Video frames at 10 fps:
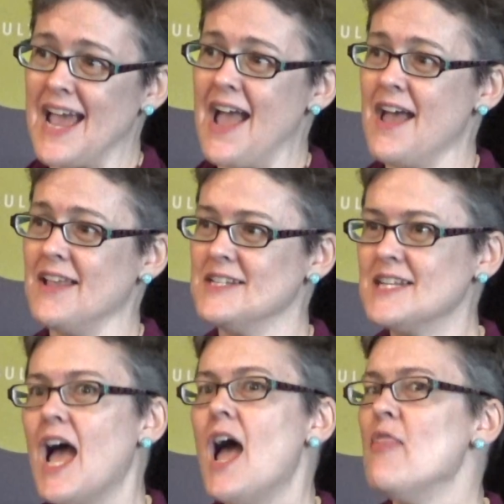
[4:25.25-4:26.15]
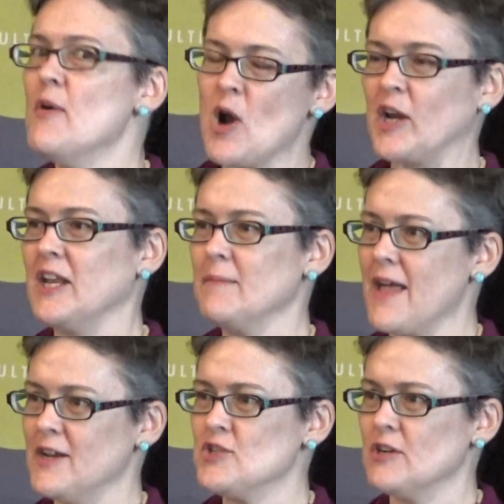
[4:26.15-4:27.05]
And the marketing
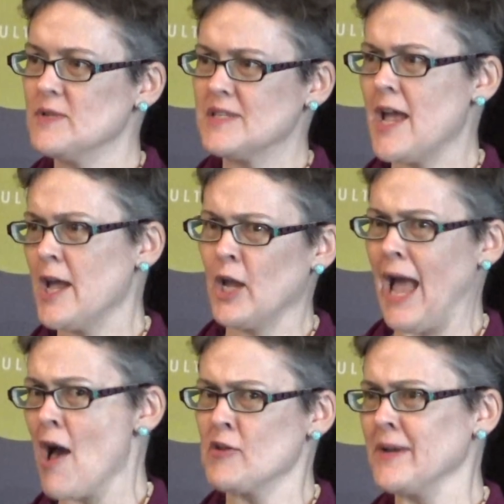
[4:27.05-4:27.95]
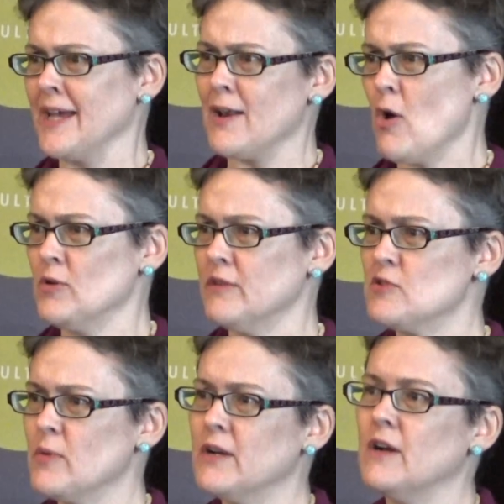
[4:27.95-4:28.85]
manager was saying, how do we get hold of
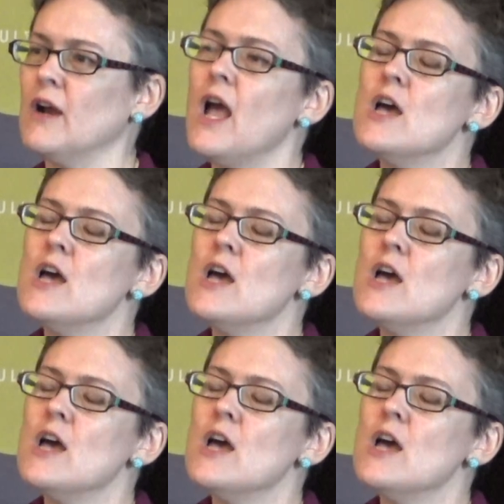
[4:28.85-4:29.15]
Twitter?